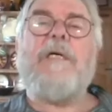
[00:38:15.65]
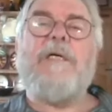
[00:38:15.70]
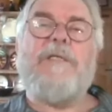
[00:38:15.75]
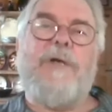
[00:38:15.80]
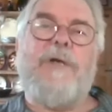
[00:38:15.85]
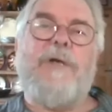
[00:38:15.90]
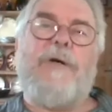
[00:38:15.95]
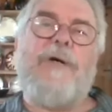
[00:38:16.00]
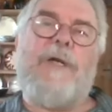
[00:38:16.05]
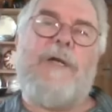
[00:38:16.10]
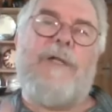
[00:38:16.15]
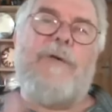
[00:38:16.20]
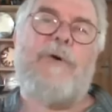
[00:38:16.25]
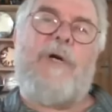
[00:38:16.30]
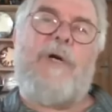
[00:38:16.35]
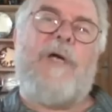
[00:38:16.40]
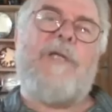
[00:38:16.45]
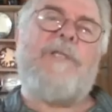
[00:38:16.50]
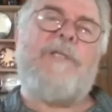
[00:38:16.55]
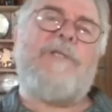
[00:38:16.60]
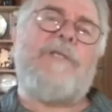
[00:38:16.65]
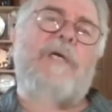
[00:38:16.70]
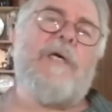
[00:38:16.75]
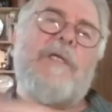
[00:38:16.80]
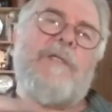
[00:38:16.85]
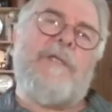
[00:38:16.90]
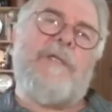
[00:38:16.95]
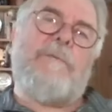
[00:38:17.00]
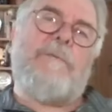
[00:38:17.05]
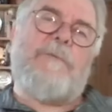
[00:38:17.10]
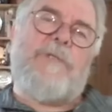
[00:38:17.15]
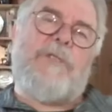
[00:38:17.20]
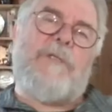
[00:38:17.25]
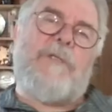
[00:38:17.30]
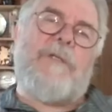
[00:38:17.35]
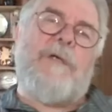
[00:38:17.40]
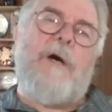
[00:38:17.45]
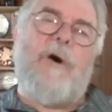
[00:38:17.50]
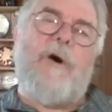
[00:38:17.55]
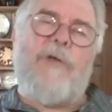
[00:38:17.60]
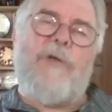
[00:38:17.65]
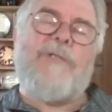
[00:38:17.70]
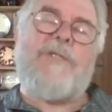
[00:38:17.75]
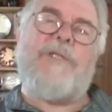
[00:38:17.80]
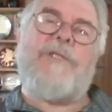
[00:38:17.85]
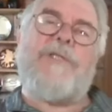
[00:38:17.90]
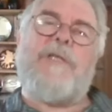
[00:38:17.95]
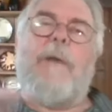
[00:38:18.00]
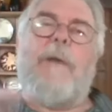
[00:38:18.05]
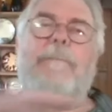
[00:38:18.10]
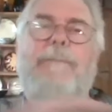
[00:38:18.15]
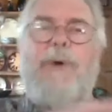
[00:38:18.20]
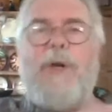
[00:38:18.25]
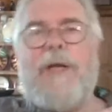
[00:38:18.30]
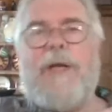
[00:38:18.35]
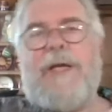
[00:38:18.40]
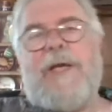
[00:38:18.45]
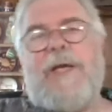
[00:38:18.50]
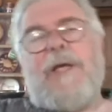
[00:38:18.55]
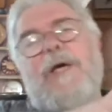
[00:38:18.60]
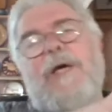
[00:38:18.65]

So in other words, the horses are pulling